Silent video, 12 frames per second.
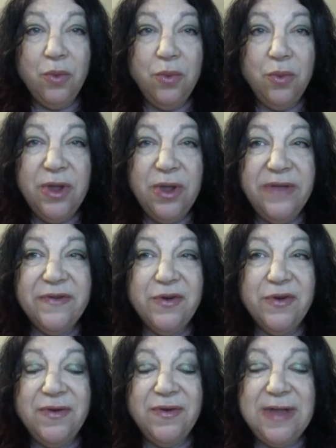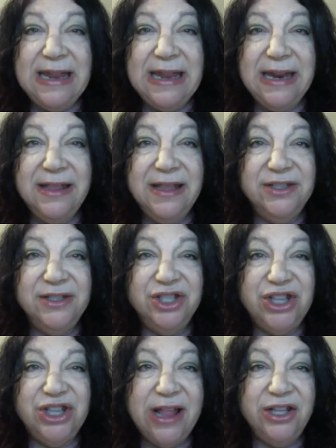we've created this
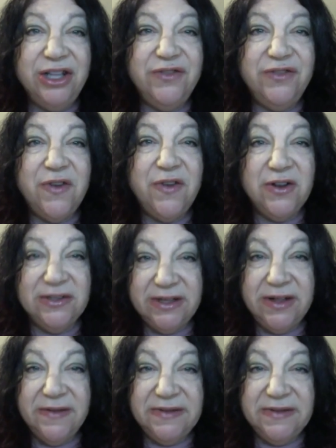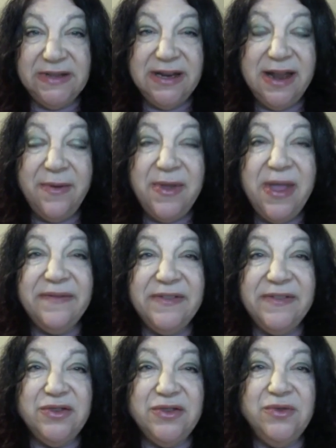challenge for ourselves, and now we have
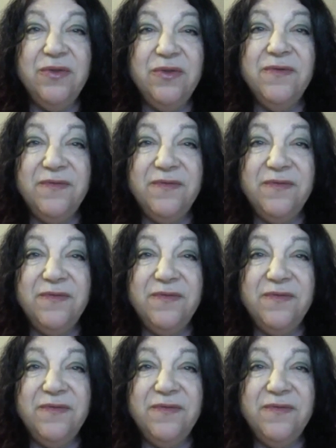to